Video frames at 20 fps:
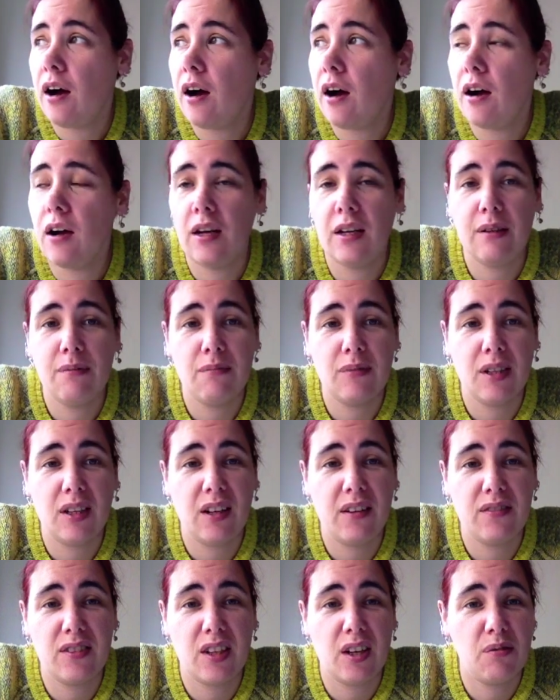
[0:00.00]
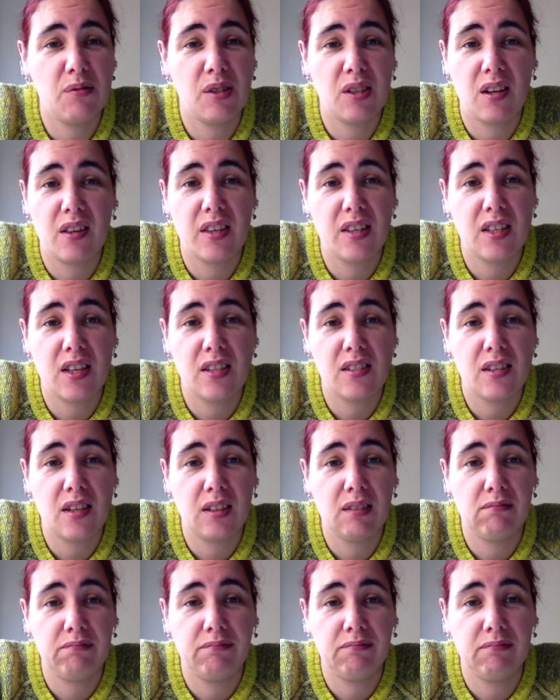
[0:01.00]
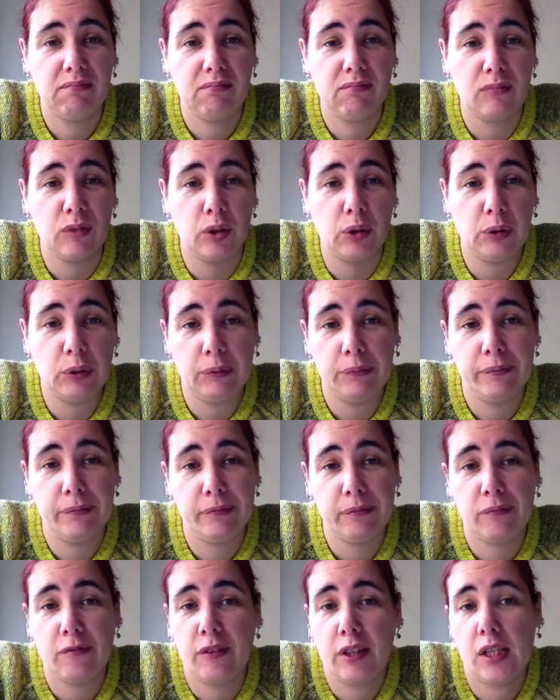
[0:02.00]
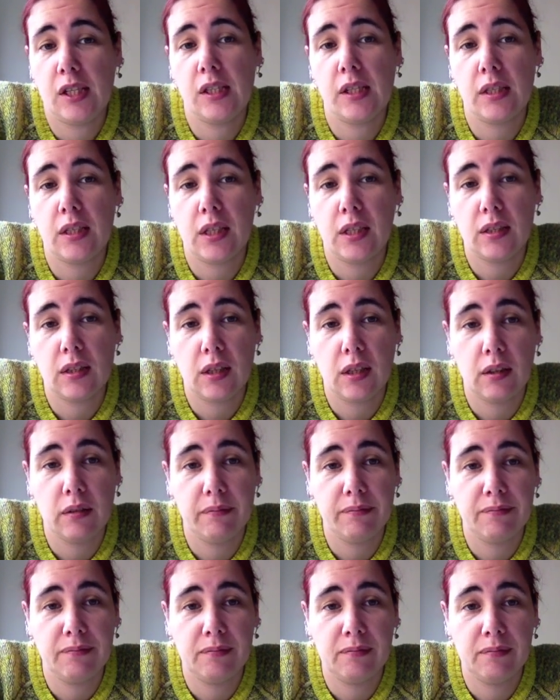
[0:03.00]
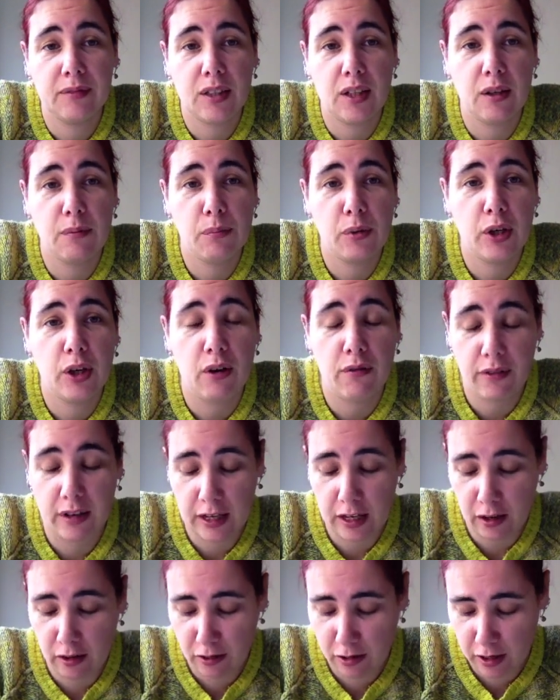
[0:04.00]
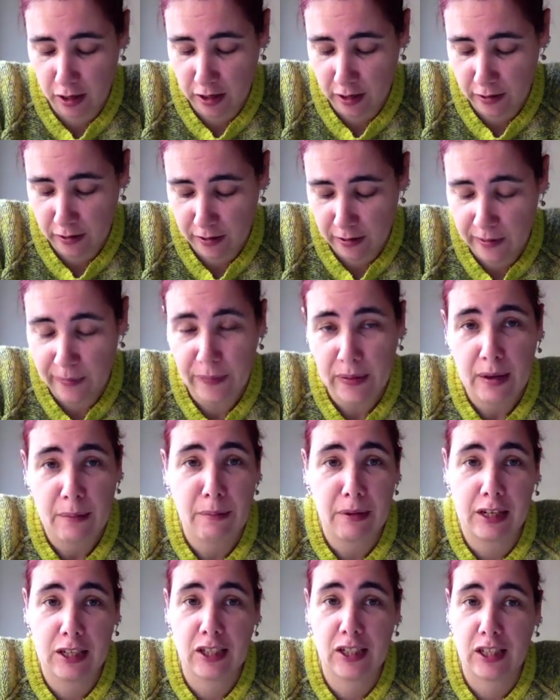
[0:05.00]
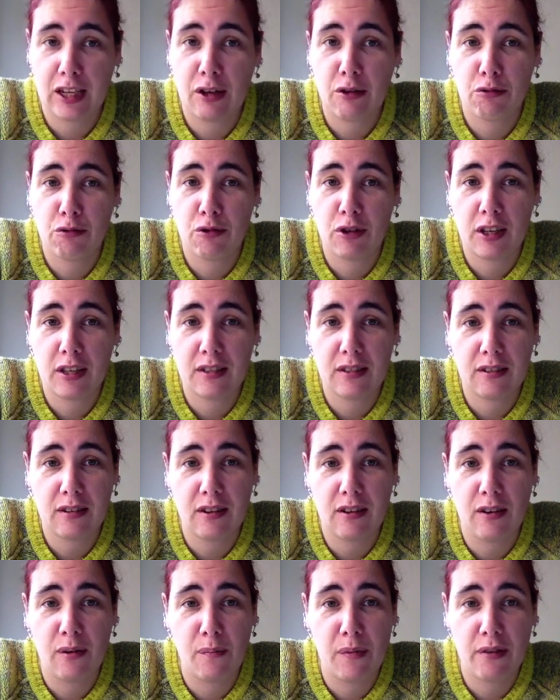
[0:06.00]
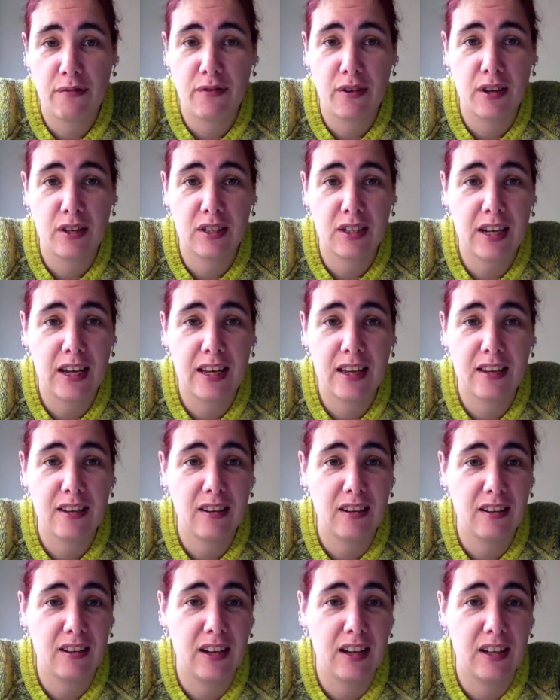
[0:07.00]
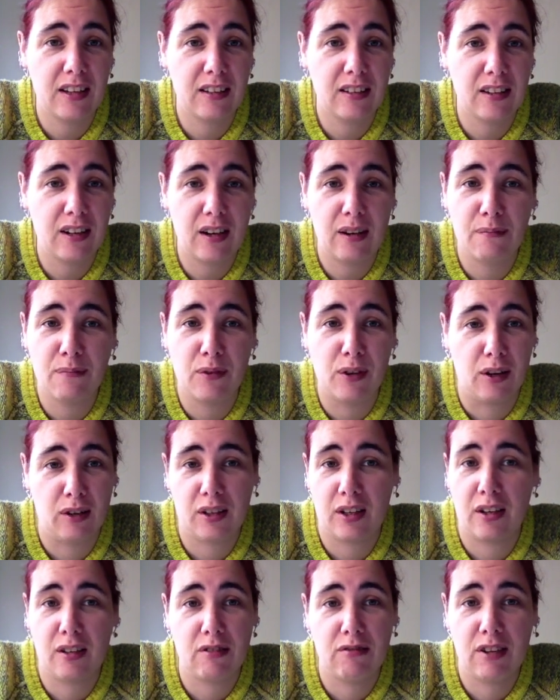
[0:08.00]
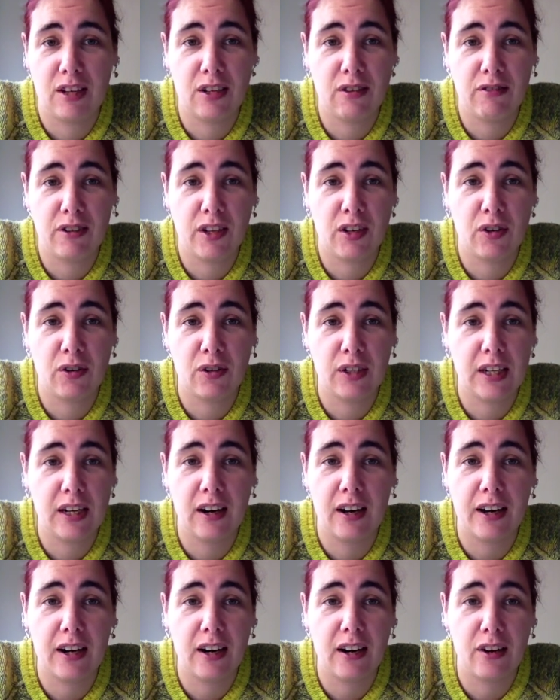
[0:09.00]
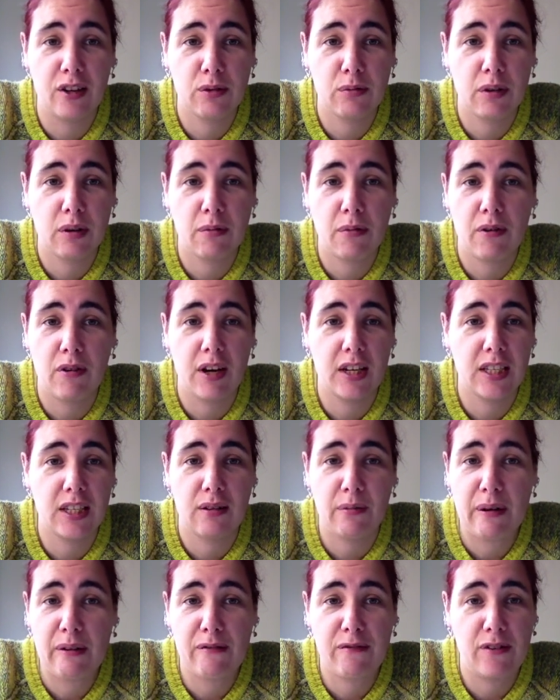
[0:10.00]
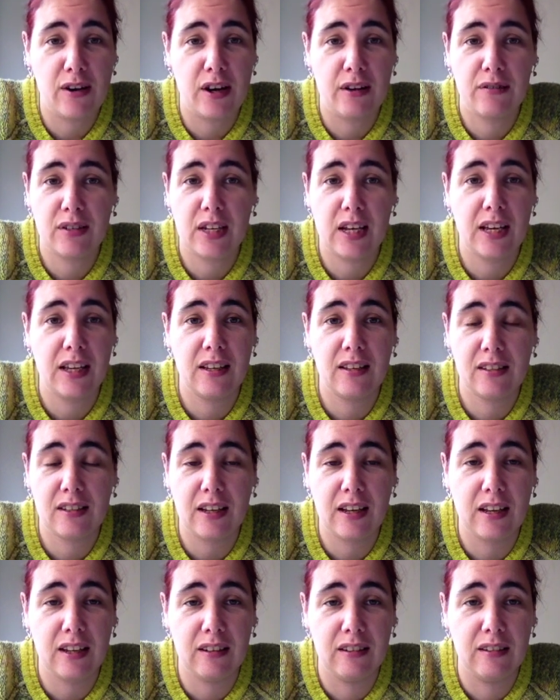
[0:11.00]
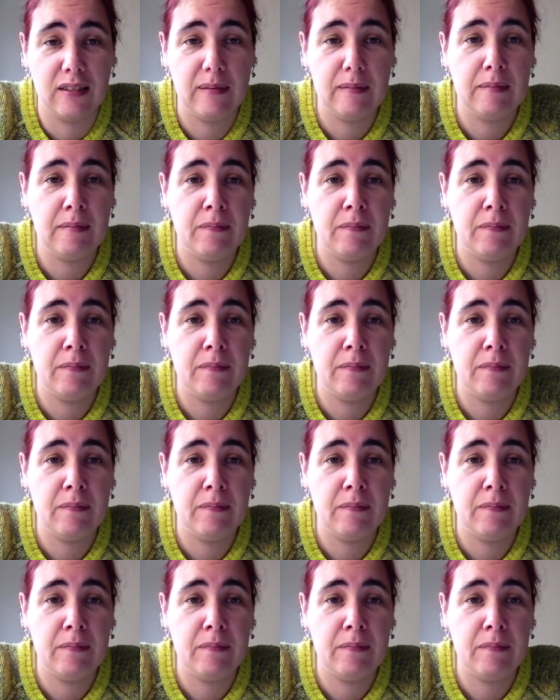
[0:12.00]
I'm gonna have to go and start this essay or finish this essay. Can't put it off any longer. Managed to get through this on my first take, and I'm not going to re-record it like last week where I did about 5 takes, and